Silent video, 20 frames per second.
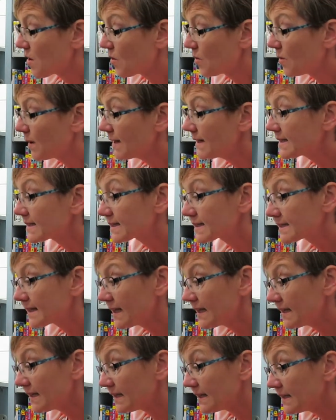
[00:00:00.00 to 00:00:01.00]
When it's
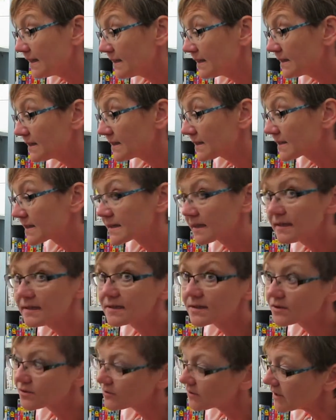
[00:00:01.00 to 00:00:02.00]
sunny,
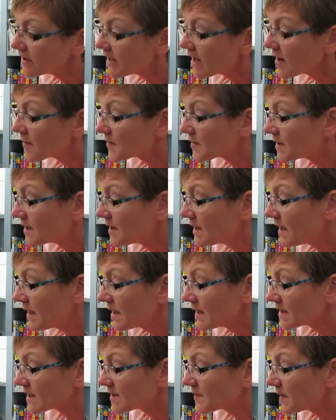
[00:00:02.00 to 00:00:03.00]
sunscreen up,
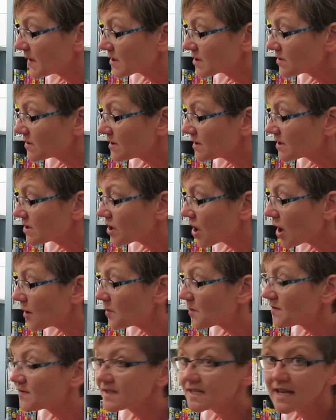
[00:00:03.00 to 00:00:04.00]
especially the top
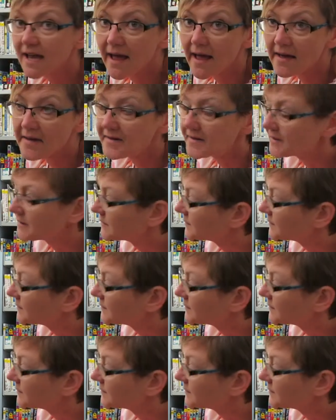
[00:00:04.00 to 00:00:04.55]
of his head.